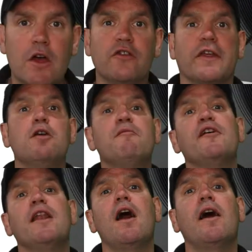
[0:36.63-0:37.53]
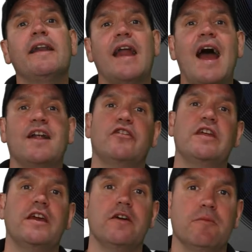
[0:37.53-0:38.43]
So the Comfort Line
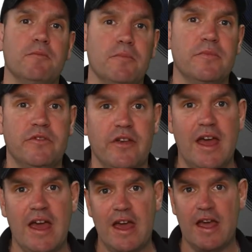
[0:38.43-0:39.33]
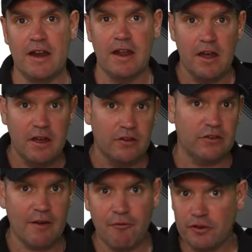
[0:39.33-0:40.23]
actually comes in
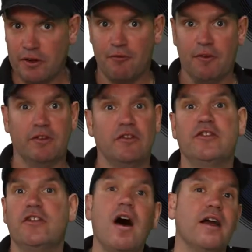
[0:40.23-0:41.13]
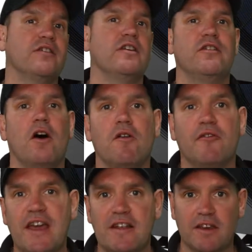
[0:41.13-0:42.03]
several different sizes
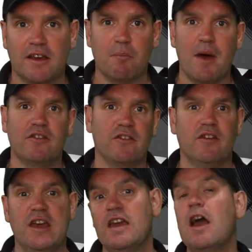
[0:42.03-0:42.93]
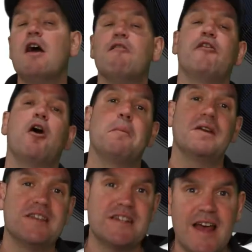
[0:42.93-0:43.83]
of heating capacity from
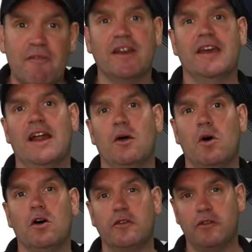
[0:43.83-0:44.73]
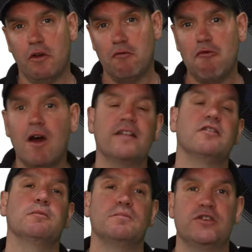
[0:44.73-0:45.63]
seven kilowatts
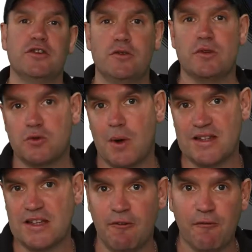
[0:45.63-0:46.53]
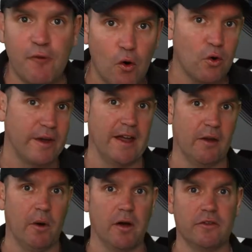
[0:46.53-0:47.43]
right up to 24
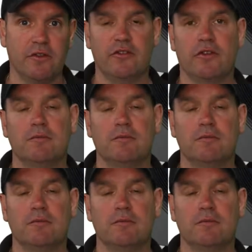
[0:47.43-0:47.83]
kilowatts.